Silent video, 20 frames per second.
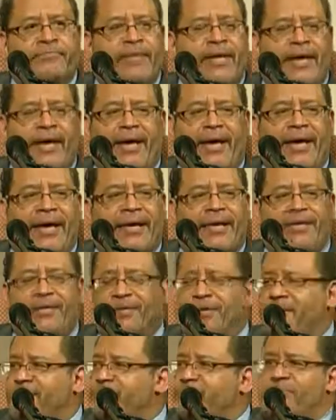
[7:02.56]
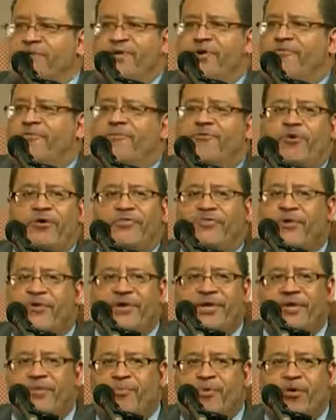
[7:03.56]
and, you know, 4:30
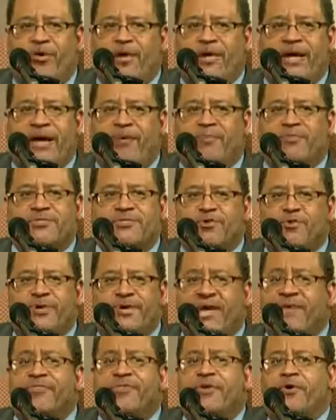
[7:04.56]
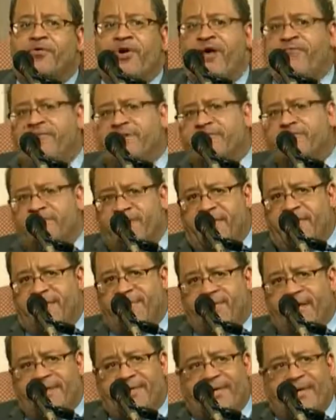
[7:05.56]
in the morning, I was doing ethnographic study
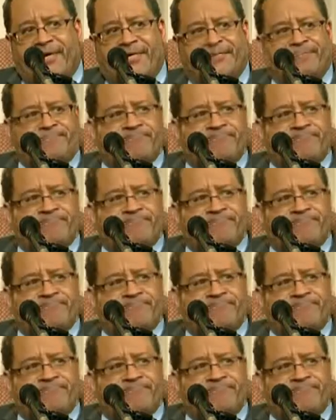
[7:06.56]
that night.